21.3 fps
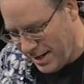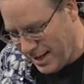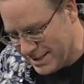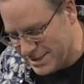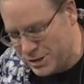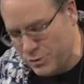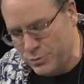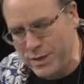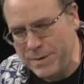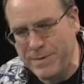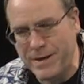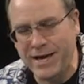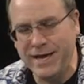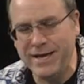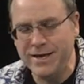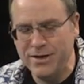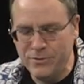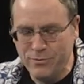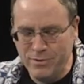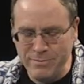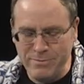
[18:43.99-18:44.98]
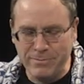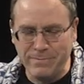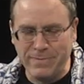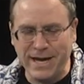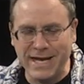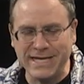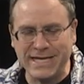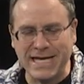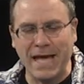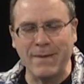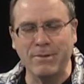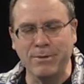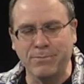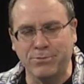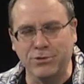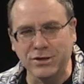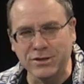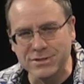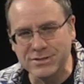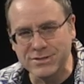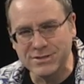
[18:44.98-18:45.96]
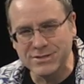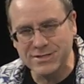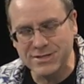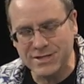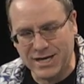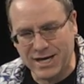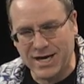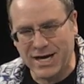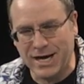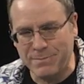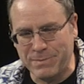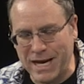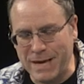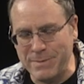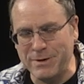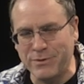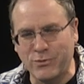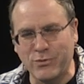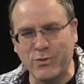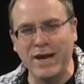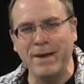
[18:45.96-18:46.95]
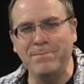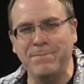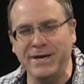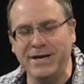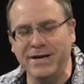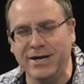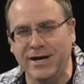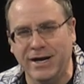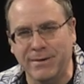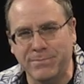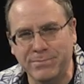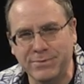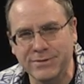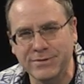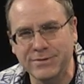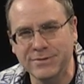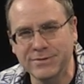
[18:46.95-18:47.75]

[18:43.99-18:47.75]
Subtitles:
So we've been buying comic books, but I've been ramping it up.